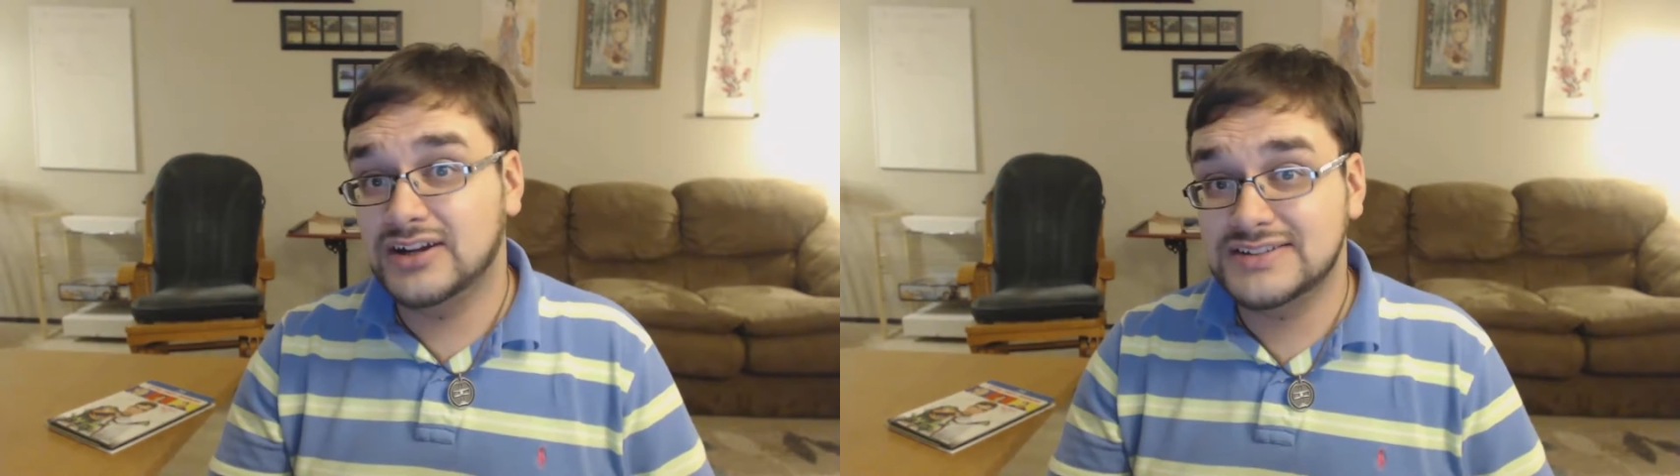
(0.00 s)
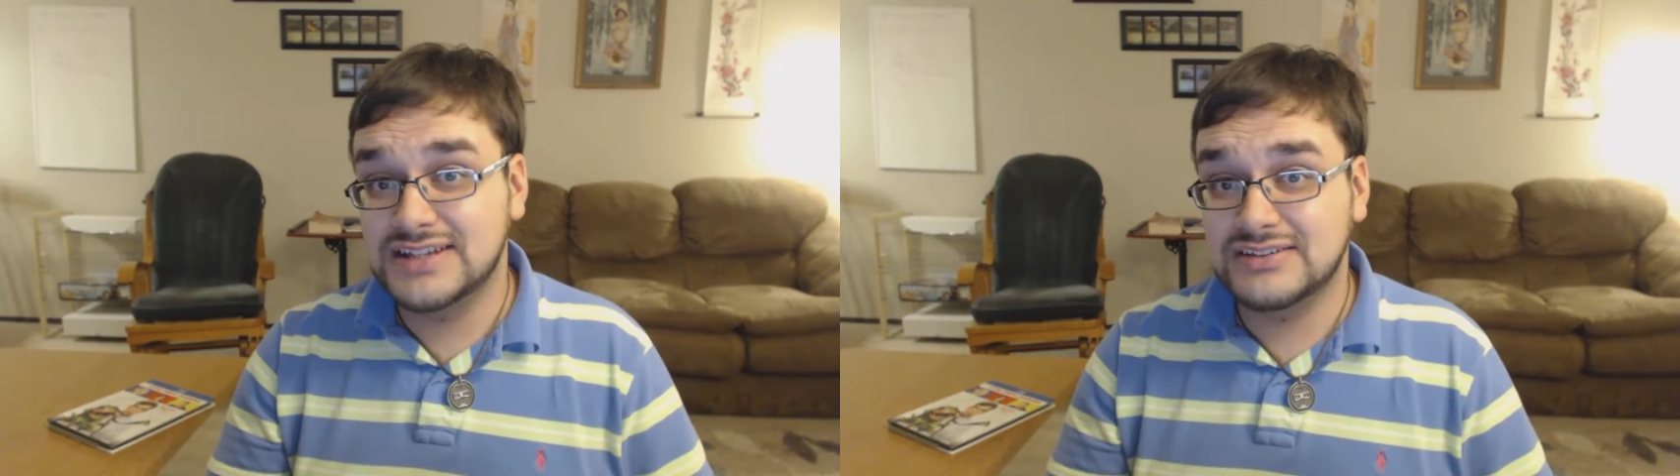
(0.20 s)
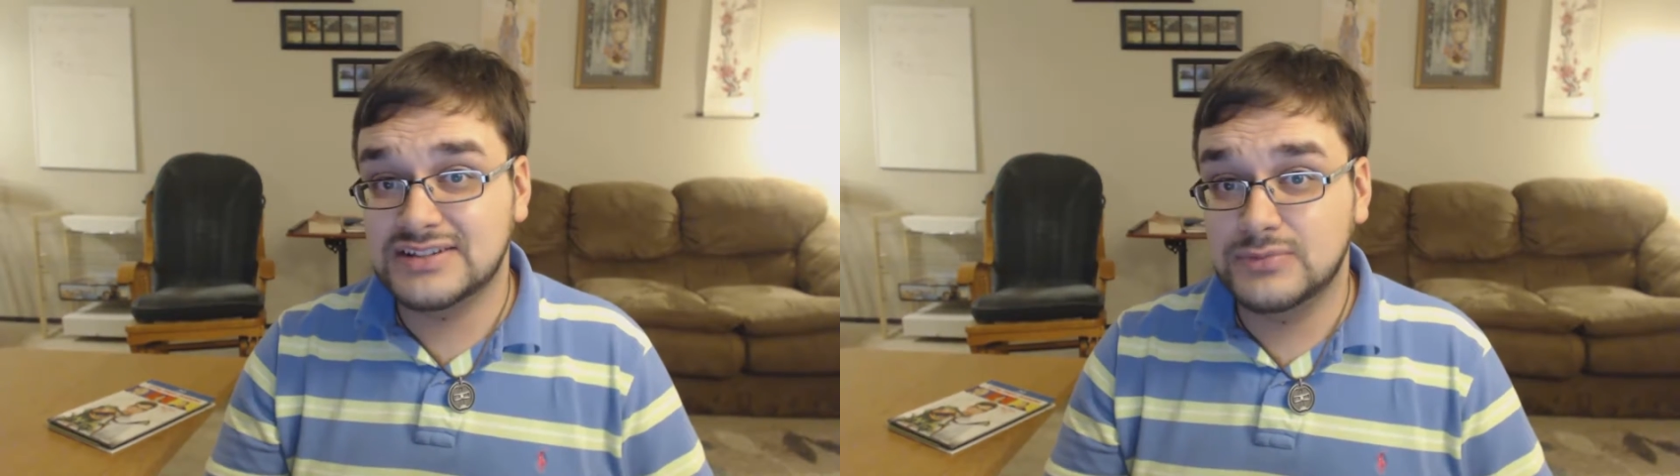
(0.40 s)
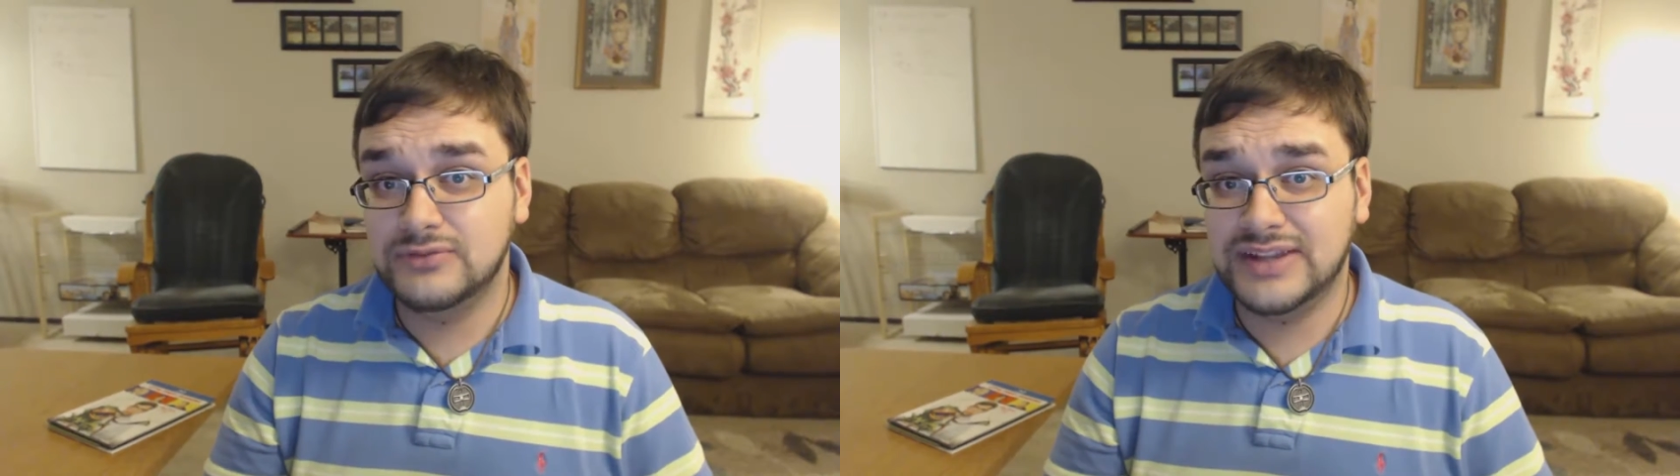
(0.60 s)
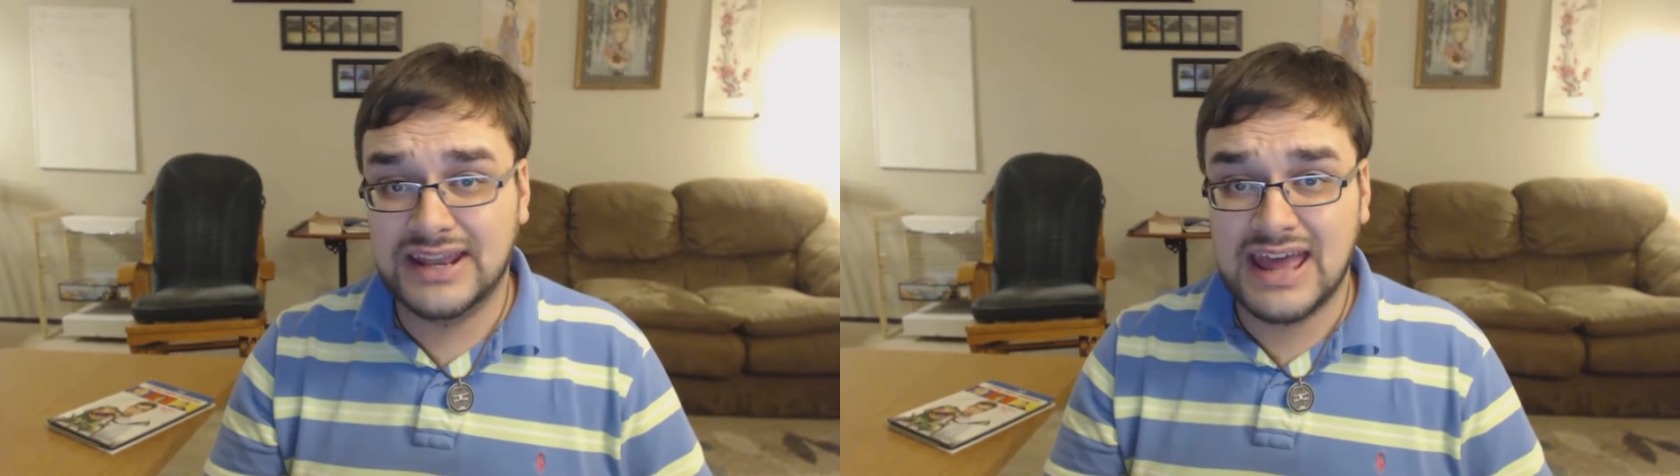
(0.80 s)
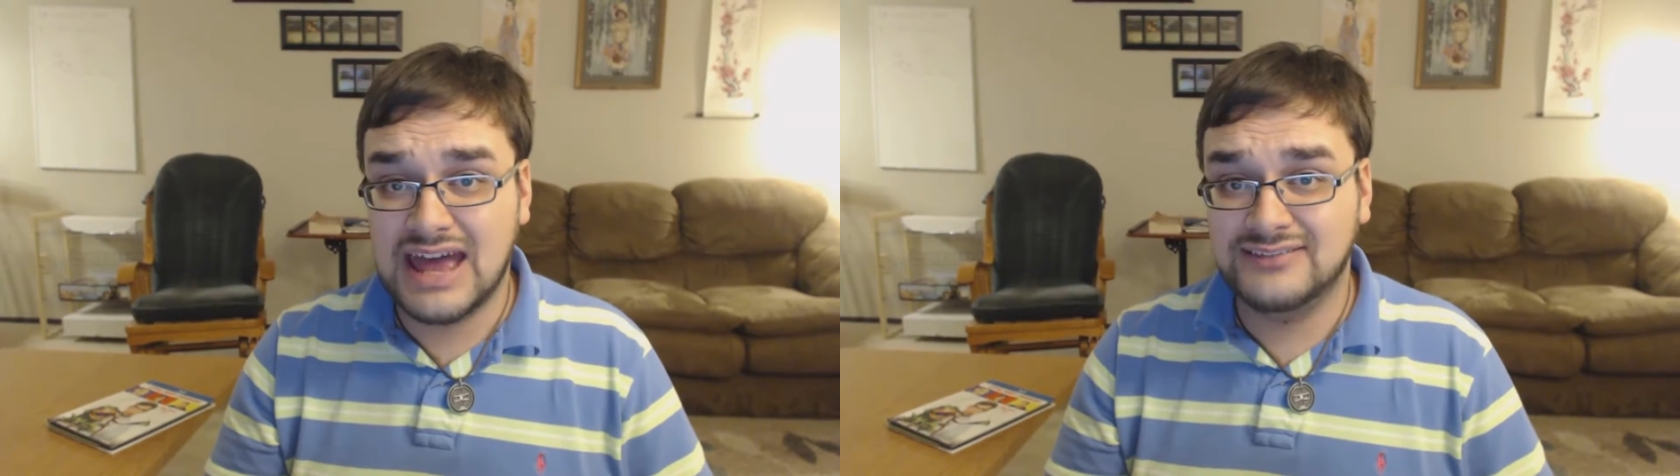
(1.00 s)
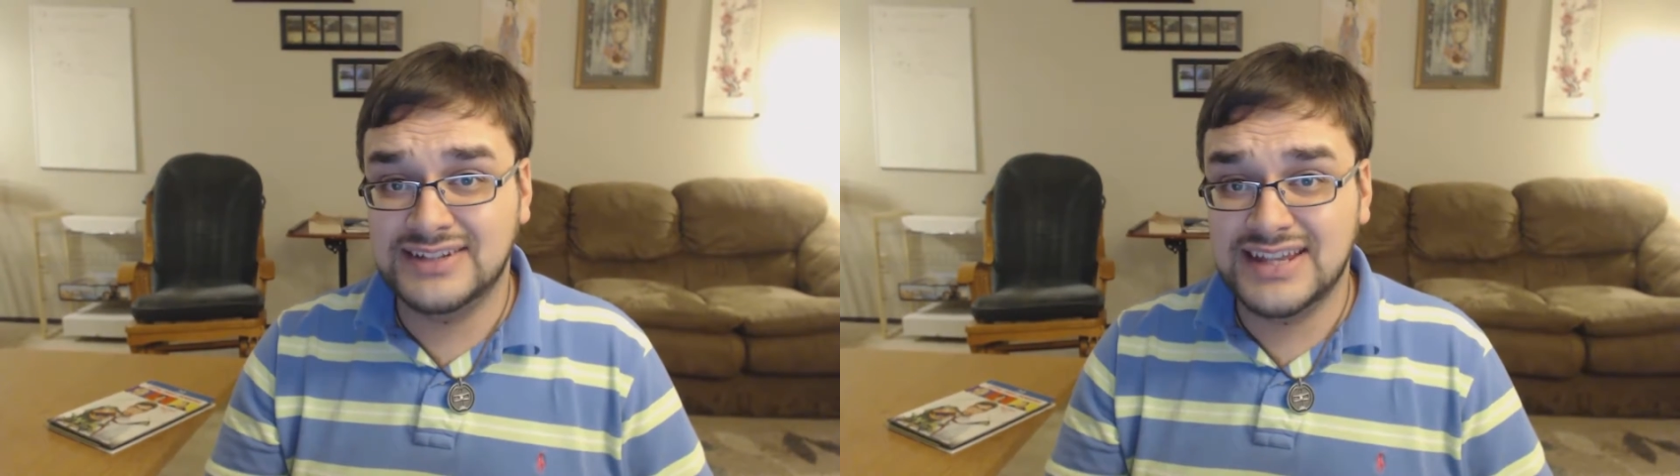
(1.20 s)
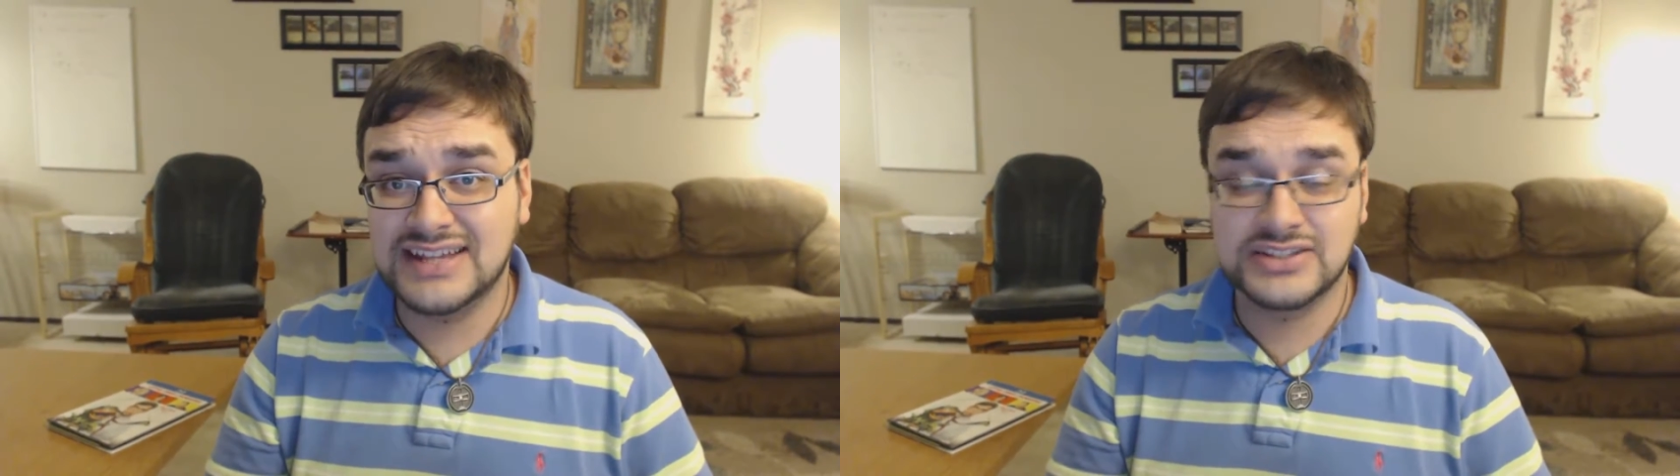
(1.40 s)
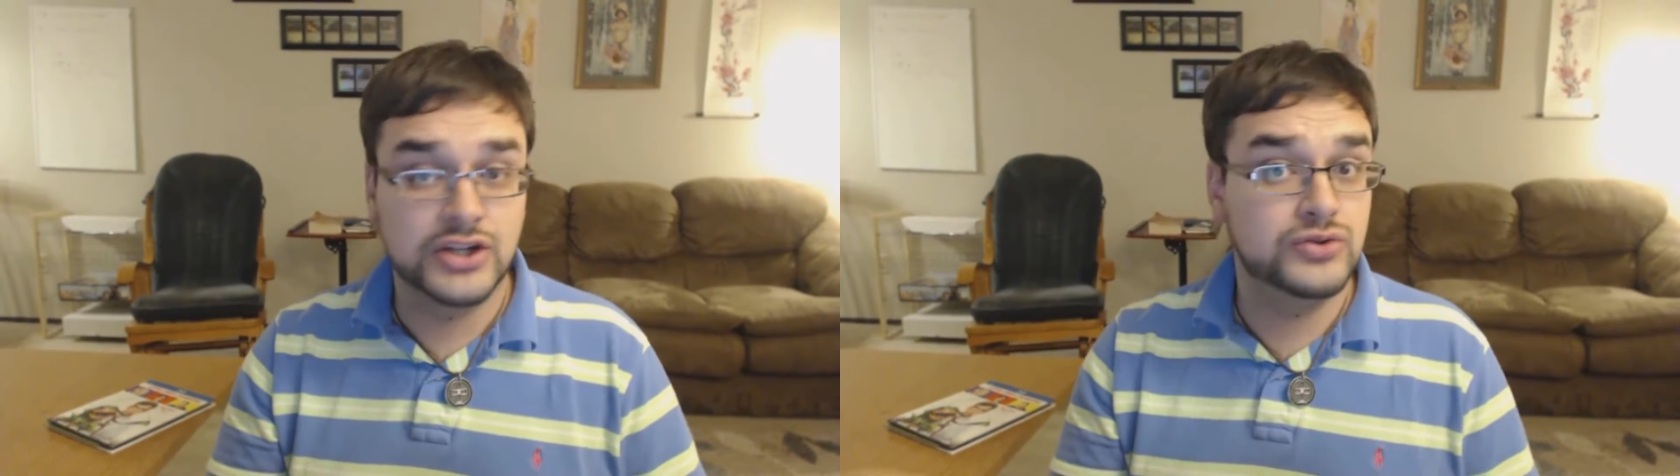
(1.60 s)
on seeing this movie and haven't yet,